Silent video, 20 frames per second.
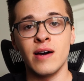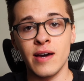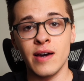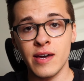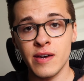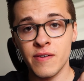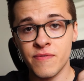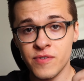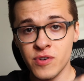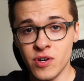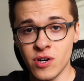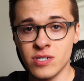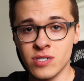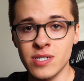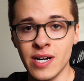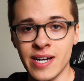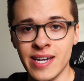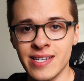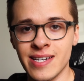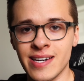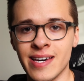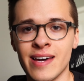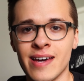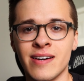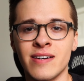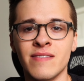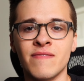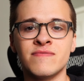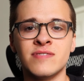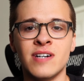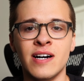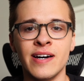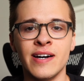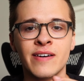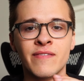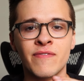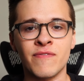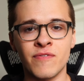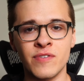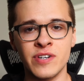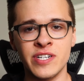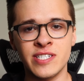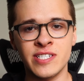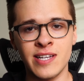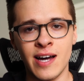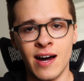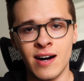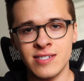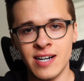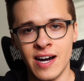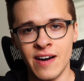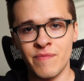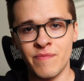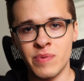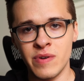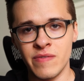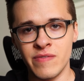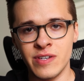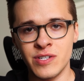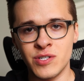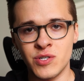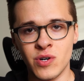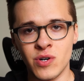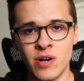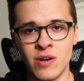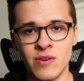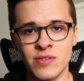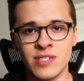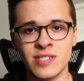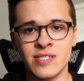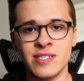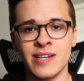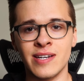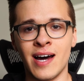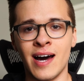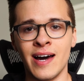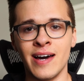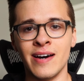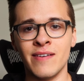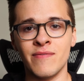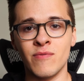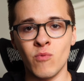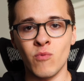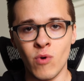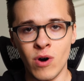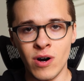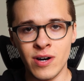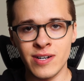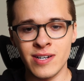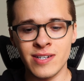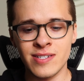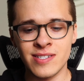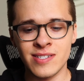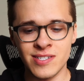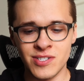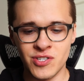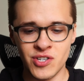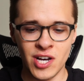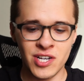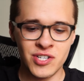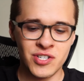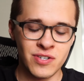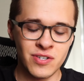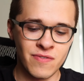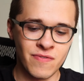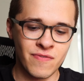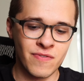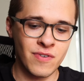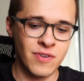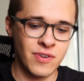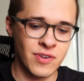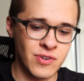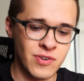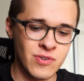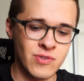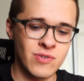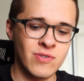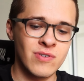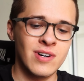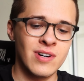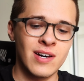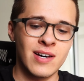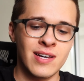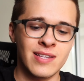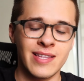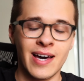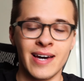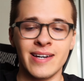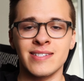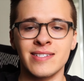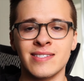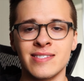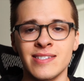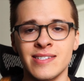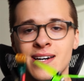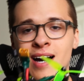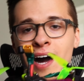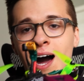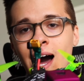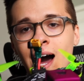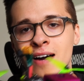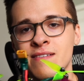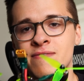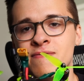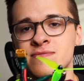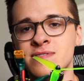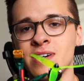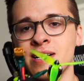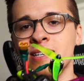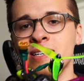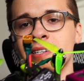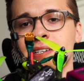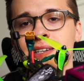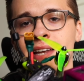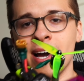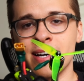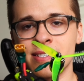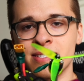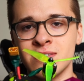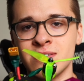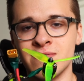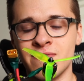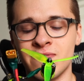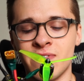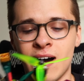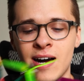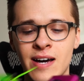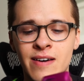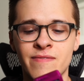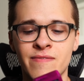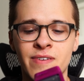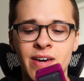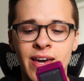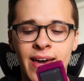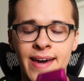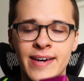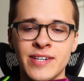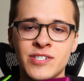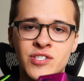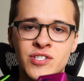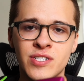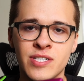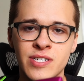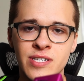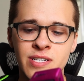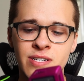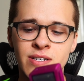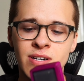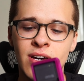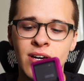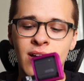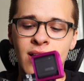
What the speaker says: If you're looking to get into flying freestyle FPV drones, then I have one suggestion for you. That is the iFlight Nazgul5 HD